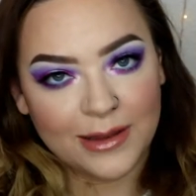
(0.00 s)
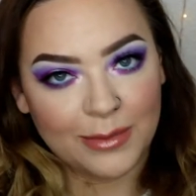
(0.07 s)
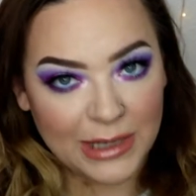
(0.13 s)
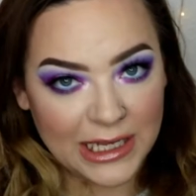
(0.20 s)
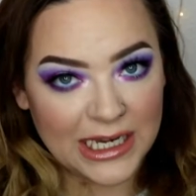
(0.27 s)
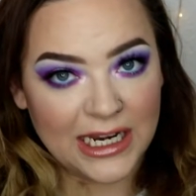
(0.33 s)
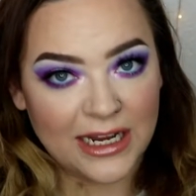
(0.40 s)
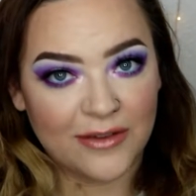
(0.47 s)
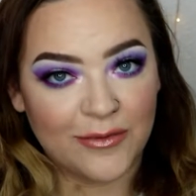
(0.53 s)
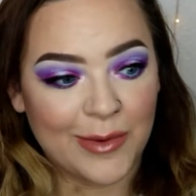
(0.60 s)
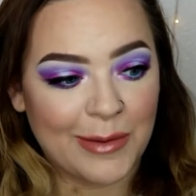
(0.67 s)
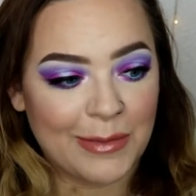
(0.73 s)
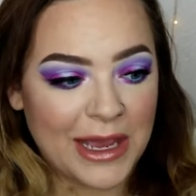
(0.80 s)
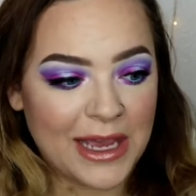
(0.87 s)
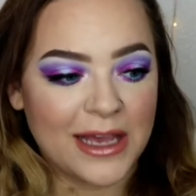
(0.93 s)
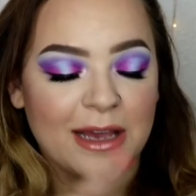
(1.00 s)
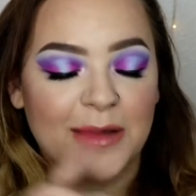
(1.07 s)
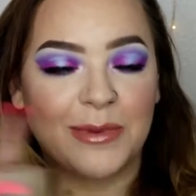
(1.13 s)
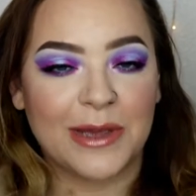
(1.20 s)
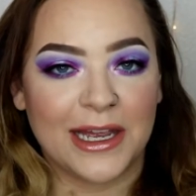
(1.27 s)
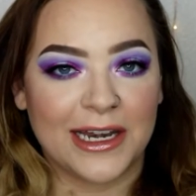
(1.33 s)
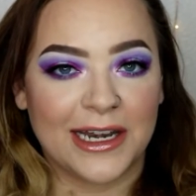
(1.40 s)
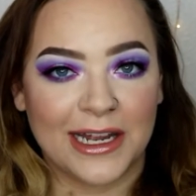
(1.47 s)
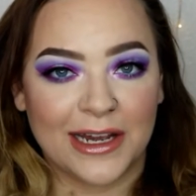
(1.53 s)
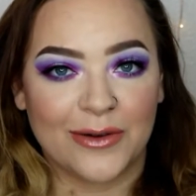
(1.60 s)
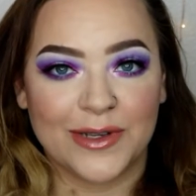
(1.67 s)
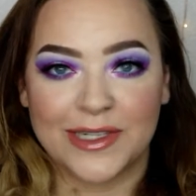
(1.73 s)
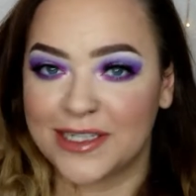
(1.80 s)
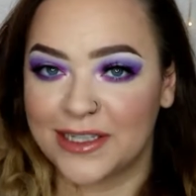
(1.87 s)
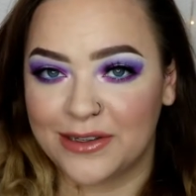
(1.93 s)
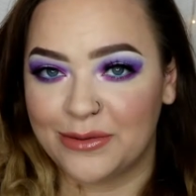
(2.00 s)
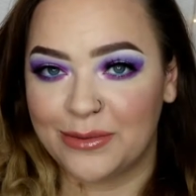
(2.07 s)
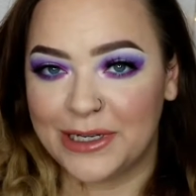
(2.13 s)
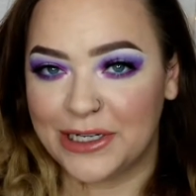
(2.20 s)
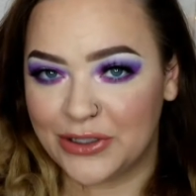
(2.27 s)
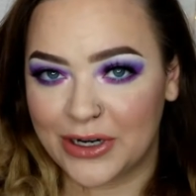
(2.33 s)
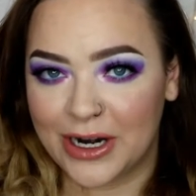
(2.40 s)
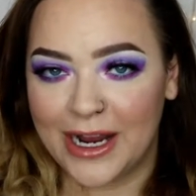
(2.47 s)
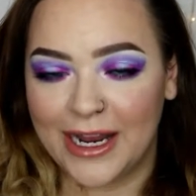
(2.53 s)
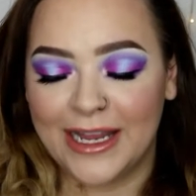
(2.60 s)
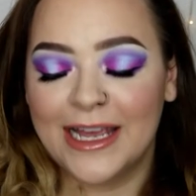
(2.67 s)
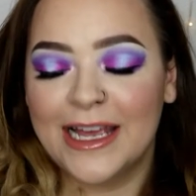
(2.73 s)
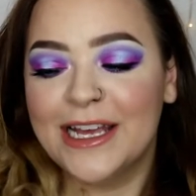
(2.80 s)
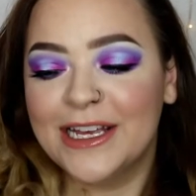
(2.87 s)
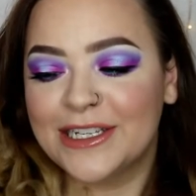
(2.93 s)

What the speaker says: beginning of my makeup and now is a little bit dry.